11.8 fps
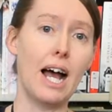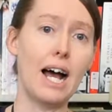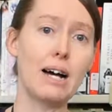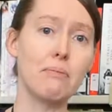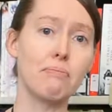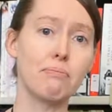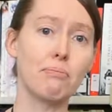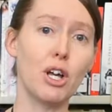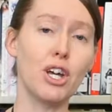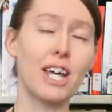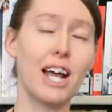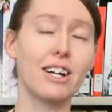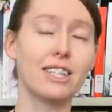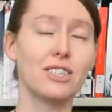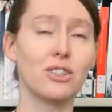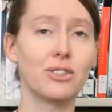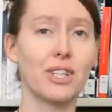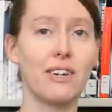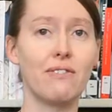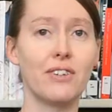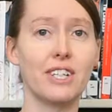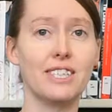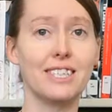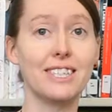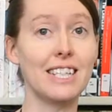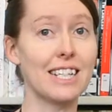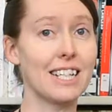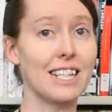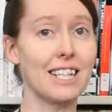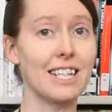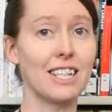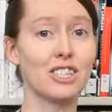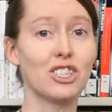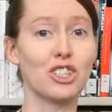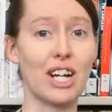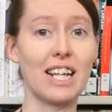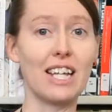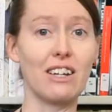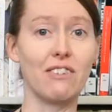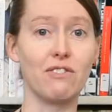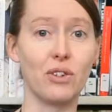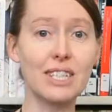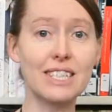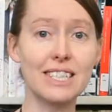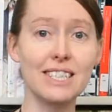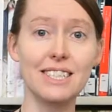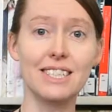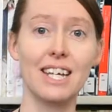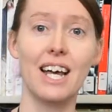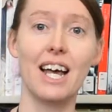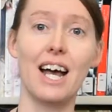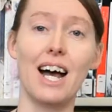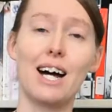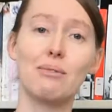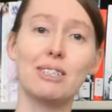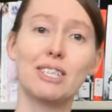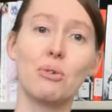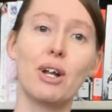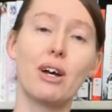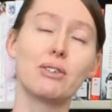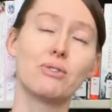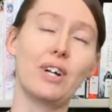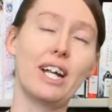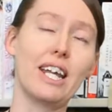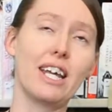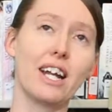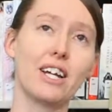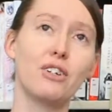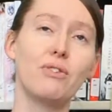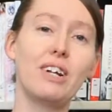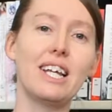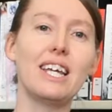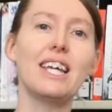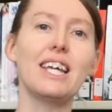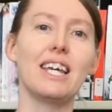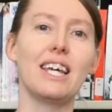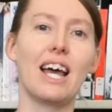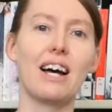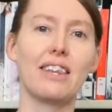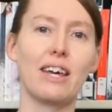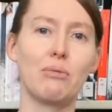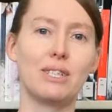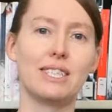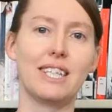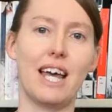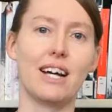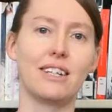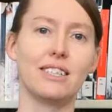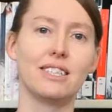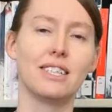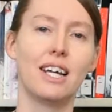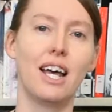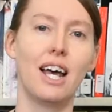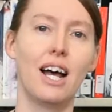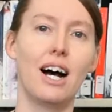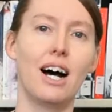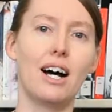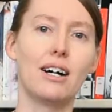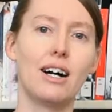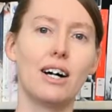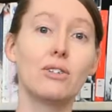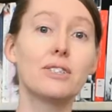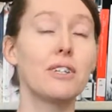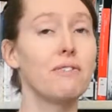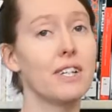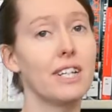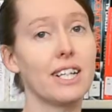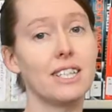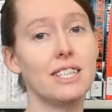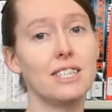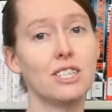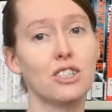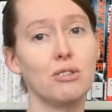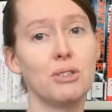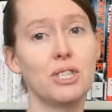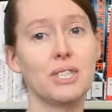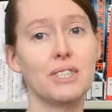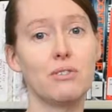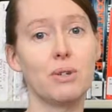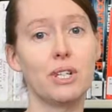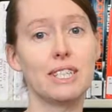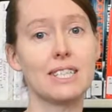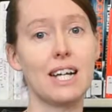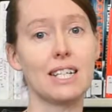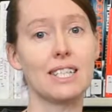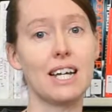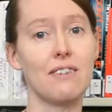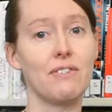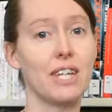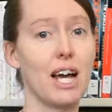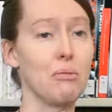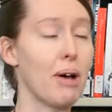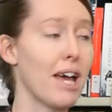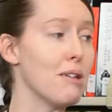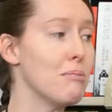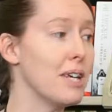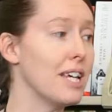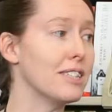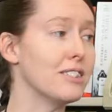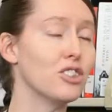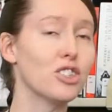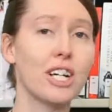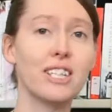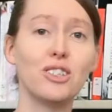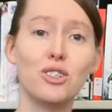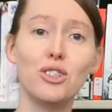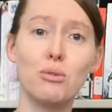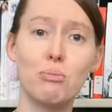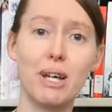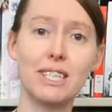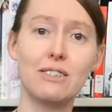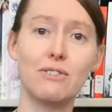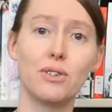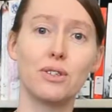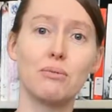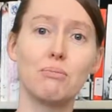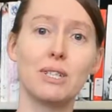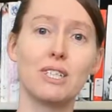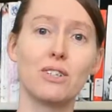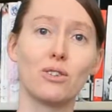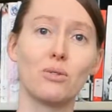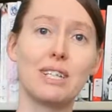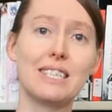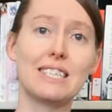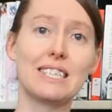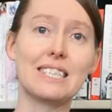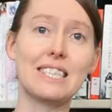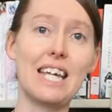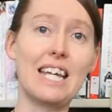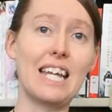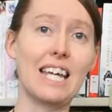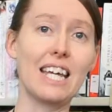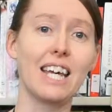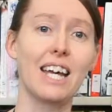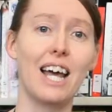Her characters also have very distinctly Australian voices, and so when I was reading it, I could really hear how they would sound. I also felt like the descriptions of what it's like to have a young baby and trying to do your best for them but not always succeeding